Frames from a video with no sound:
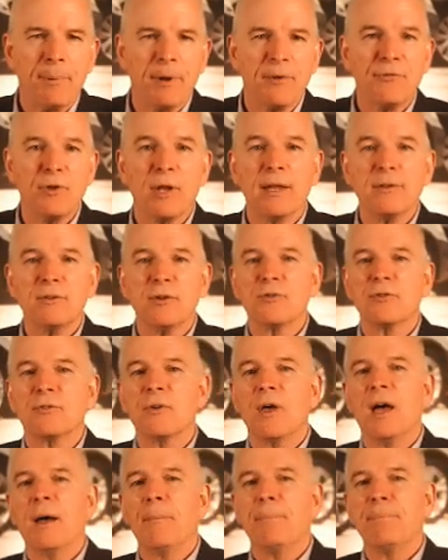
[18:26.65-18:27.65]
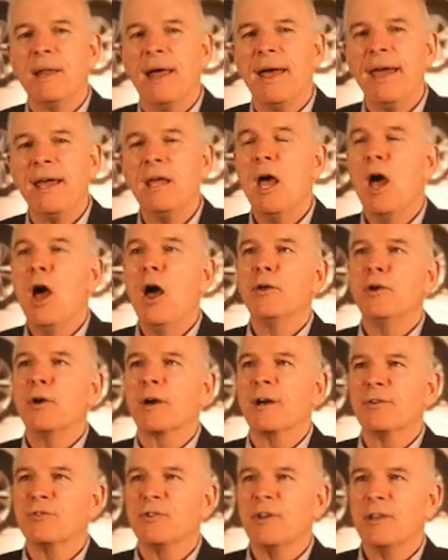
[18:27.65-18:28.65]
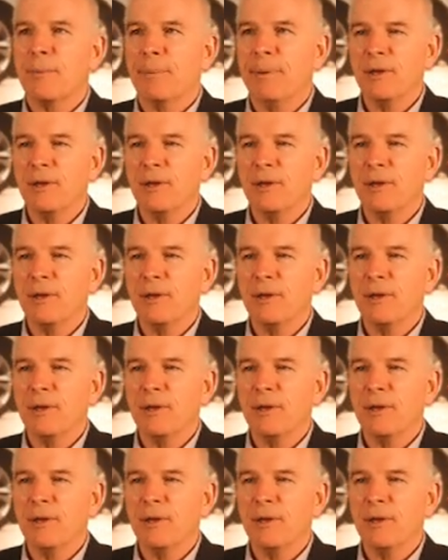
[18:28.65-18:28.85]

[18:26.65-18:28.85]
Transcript: But if you let this play, you're going to see the